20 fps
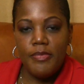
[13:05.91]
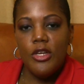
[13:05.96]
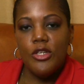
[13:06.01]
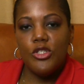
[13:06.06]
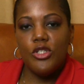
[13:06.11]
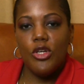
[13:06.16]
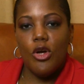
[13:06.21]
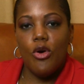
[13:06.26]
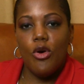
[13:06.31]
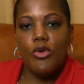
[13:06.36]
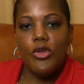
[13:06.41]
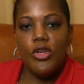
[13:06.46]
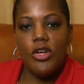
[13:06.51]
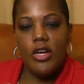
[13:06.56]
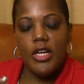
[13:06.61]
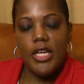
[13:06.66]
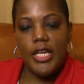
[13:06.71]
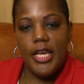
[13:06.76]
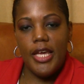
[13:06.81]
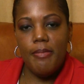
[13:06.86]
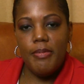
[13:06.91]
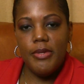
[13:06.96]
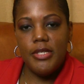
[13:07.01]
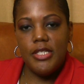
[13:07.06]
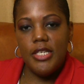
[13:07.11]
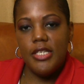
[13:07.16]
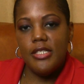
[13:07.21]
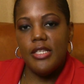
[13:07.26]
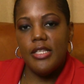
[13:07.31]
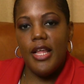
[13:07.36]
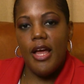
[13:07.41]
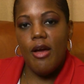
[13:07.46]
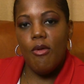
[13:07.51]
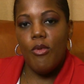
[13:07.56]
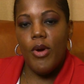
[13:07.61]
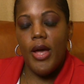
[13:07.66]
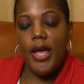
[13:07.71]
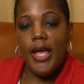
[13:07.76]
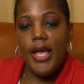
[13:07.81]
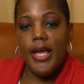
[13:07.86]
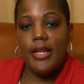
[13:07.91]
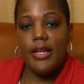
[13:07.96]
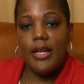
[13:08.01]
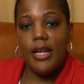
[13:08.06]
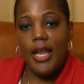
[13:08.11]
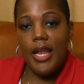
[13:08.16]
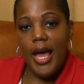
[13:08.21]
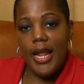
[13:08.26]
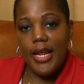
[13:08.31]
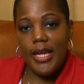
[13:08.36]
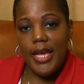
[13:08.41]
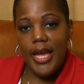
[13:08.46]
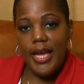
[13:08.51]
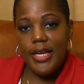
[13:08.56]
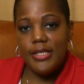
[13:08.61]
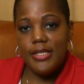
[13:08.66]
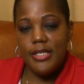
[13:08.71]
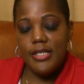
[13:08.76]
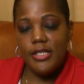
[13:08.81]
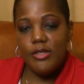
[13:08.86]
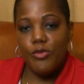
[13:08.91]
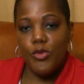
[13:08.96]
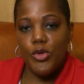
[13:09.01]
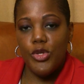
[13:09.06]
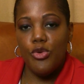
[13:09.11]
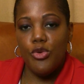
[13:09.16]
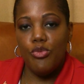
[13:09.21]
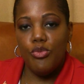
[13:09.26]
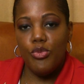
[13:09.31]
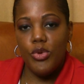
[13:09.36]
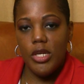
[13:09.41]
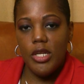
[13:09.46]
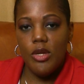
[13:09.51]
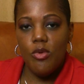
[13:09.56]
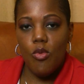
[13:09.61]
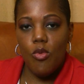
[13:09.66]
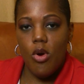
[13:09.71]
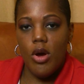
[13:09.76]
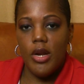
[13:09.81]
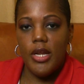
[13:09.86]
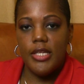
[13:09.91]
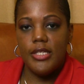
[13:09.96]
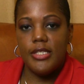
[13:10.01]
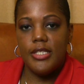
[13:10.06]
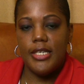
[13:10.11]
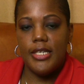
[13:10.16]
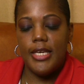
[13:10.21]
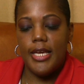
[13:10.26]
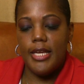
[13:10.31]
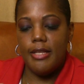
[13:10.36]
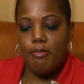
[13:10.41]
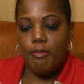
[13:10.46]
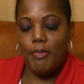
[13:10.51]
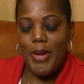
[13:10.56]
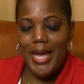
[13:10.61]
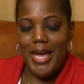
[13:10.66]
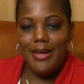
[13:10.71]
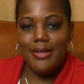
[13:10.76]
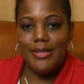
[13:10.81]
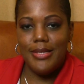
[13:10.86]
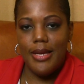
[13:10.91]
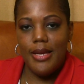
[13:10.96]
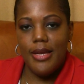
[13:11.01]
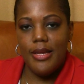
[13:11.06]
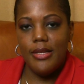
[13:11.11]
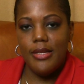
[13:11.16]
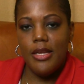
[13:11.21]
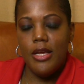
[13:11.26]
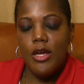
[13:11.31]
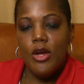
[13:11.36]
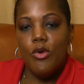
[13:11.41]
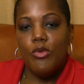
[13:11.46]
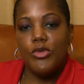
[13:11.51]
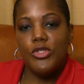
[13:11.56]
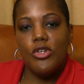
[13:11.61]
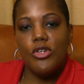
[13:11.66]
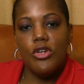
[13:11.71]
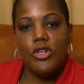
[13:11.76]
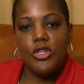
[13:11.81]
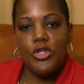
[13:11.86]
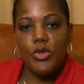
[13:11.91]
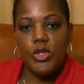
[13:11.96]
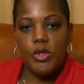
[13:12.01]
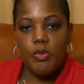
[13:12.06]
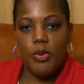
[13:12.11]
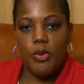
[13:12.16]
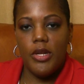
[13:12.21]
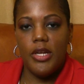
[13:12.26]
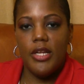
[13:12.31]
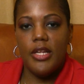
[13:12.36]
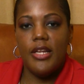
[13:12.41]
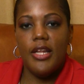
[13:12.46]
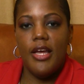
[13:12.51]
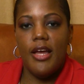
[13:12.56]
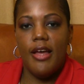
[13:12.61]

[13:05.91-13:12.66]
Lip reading: So you're going to keep it seasoned that way, and in a lot of cases, when you really want it to get baked in, what you're going to do is put it in the